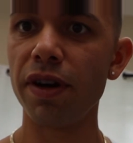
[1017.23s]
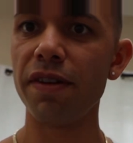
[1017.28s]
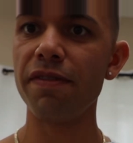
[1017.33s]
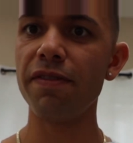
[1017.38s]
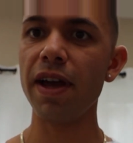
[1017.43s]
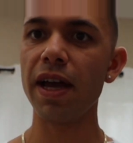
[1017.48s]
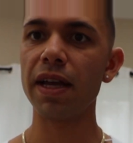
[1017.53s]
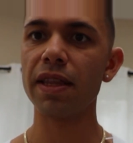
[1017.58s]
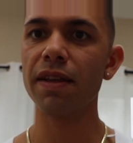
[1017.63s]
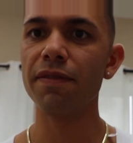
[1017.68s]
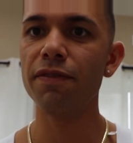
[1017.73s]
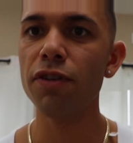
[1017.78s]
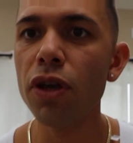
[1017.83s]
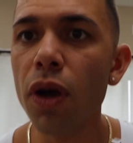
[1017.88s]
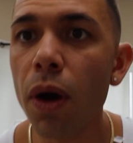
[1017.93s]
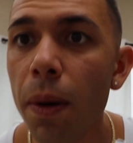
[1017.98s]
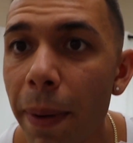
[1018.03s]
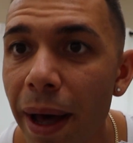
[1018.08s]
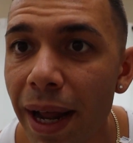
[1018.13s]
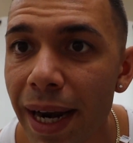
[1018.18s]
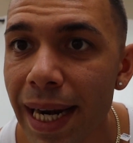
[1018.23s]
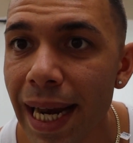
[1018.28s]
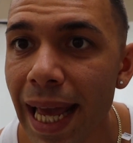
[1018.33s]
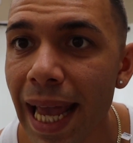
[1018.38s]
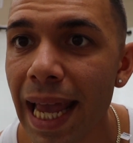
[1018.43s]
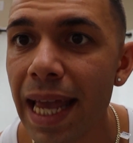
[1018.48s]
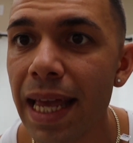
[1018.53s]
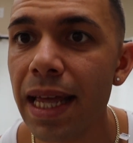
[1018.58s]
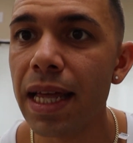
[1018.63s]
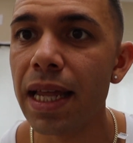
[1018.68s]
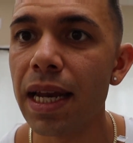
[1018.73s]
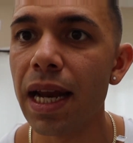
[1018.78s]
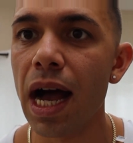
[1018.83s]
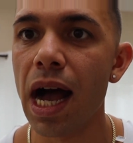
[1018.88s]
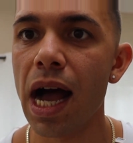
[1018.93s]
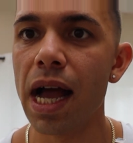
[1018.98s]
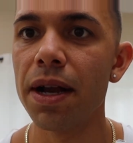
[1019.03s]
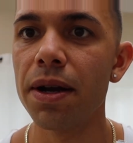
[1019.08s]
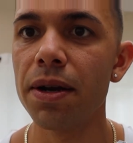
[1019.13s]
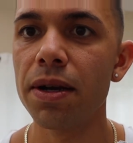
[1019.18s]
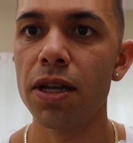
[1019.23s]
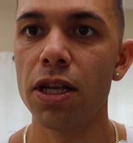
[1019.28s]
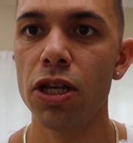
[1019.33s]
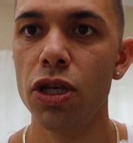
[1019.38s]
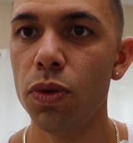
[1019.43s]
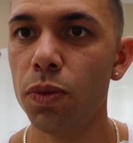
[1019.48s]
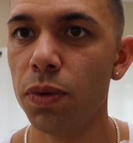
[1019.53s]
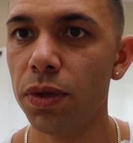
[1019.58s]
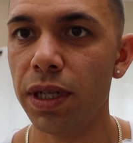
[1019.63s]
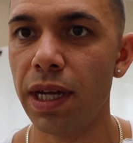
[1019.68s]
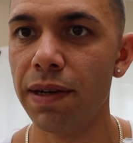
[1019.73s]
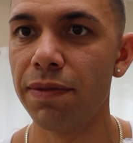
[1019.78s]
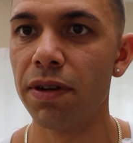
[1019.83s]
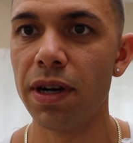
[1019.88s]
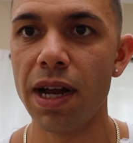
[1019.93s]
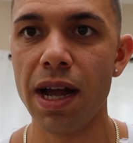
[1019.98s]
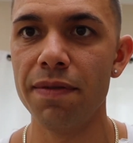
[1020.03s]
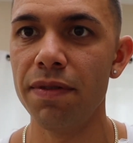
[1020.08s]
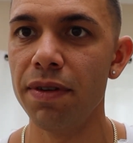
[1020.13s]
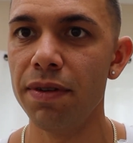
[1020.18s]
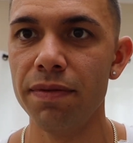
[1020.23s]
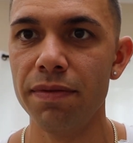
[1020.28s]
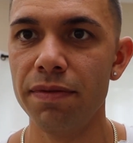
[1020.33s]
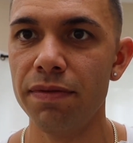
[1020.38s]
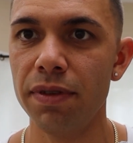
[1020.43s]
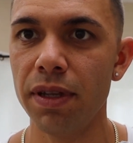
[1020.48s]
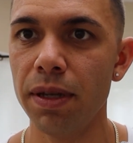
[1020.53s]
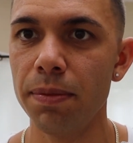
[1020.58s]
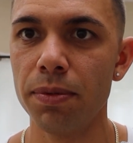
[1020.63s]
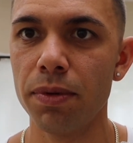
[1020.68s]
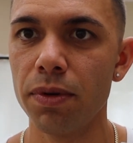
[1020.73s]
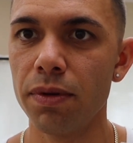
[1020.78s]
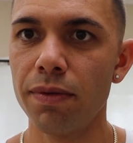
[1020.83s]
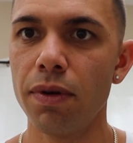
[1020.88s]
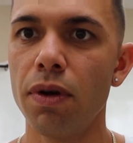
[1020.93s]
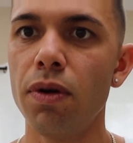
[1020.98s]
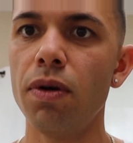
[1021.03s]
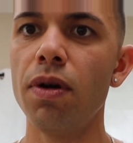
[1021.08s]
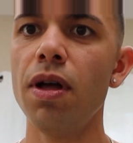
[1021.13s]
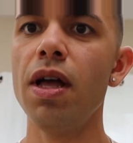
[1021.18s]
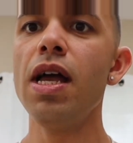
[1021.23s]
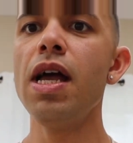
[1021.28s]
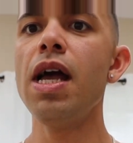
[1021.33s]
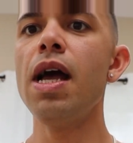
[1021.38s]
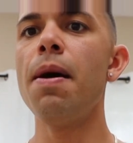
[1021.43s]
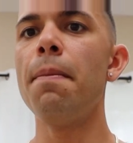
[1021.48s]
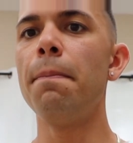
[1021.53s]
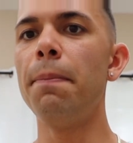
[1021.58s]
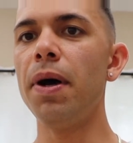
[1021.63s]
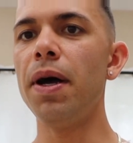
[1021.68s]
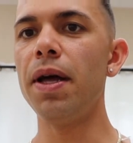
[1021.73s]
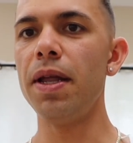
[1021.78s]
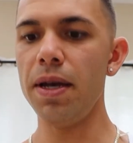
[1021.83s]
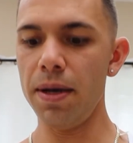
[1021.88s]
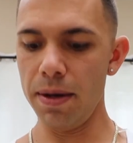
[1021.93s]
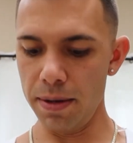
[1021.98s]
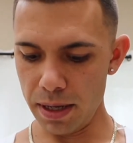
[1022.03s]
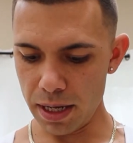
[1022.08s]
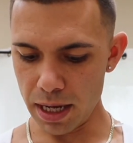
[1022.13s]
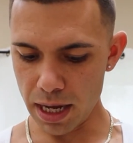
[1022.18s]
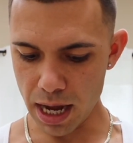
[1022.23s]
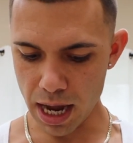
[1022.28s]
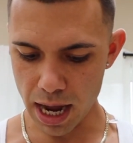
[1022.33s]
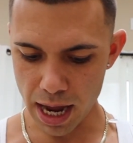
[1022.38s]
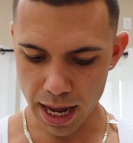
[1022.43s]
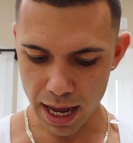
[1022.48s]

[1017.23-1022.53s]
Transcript: a fact that if you go about an 8 and higher, you will never have it flip or roll. But I